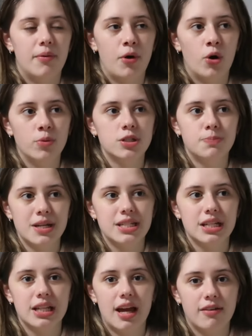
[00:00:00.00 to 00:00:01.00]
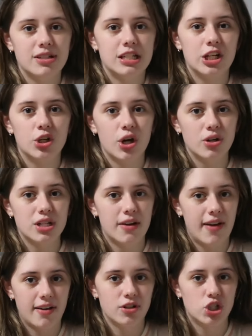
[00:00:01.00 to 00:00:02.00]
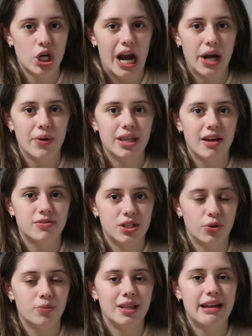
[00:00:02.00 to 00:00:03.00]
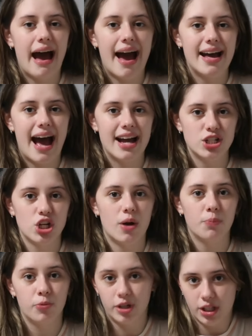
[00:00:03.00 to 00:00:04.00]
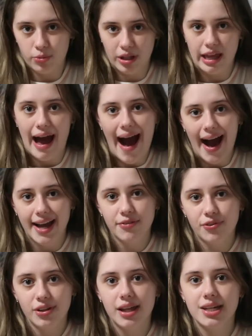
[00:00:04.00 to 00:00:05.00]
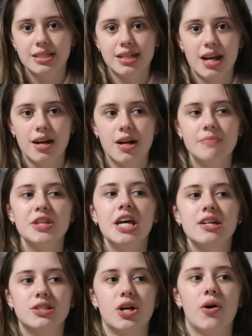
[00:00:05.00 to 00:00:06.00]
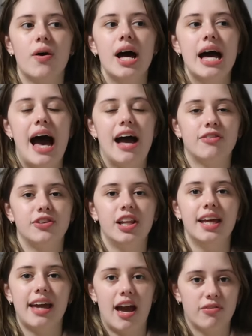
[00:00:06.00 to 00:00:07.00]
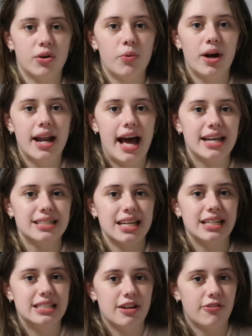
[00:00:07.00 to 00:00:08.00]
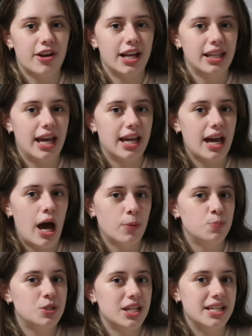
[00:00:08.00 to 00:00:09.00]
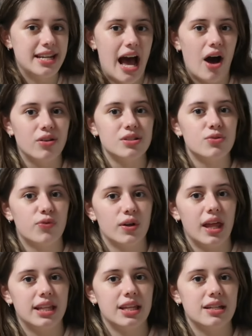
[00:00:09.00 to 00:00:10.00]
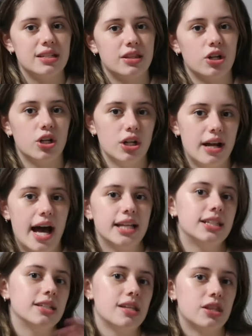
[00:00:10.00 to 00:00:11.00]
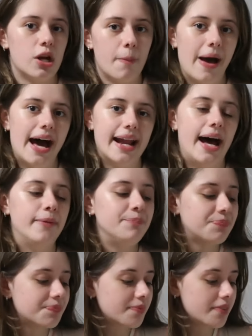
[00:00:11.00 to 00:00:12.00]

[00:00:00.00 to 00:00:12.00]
almost basically every single coach I've ever trained with have told me that I jump really, really high for like a skater. So I feel like everyone has like different like ups and downs for like things that they're good at, things that they're bad at.